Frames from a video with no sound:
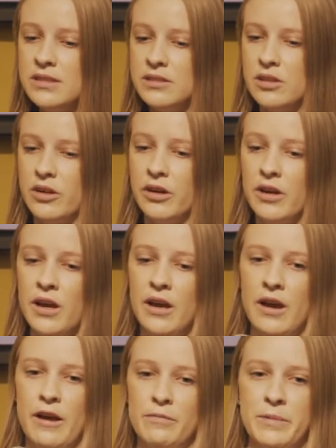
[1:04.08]
So
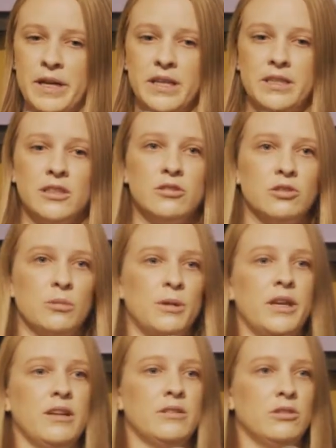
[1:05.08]
I've been
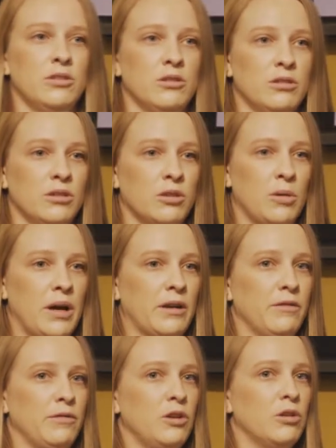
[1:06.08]
contributing to quite a
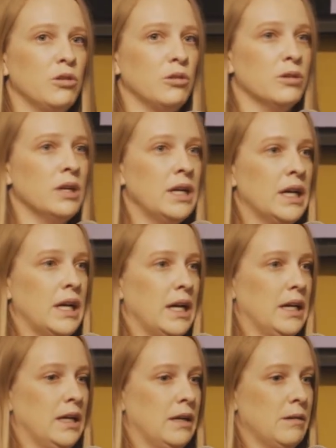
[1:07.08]
few
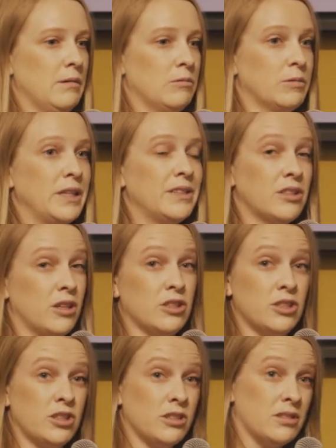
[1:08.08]

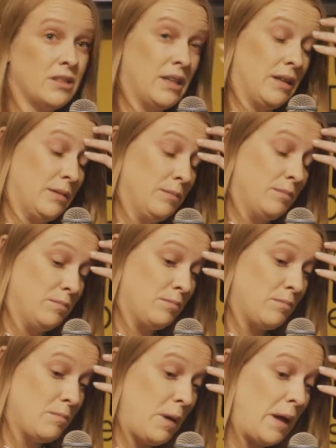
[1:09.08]
research
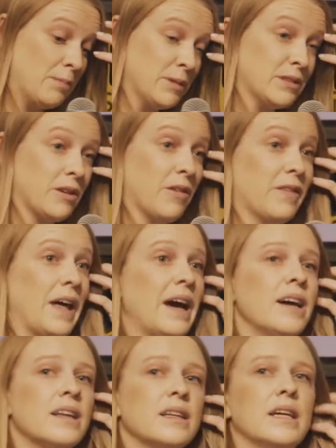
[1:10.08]
papers on
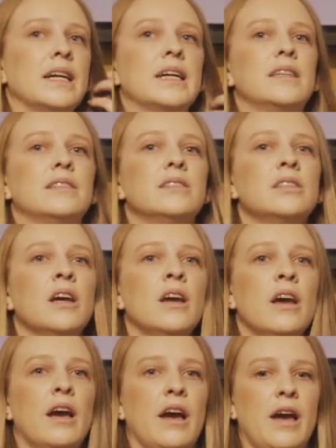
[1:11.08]
that and
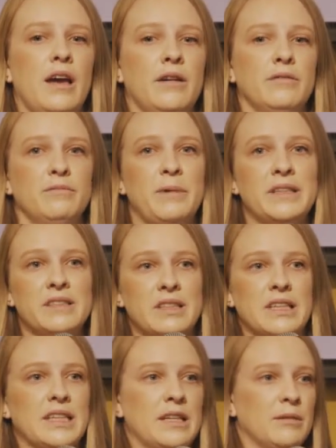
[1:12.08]
have
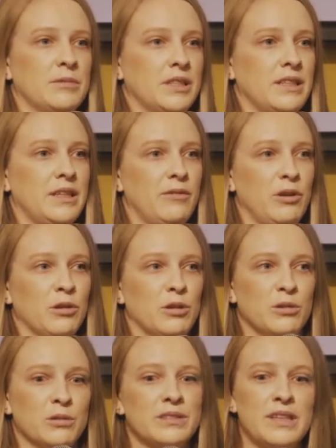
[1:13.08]
basically come to give you a
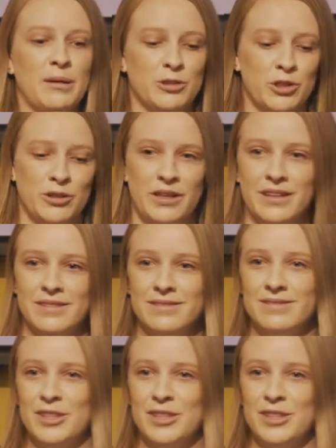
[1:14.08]
little snapshot in the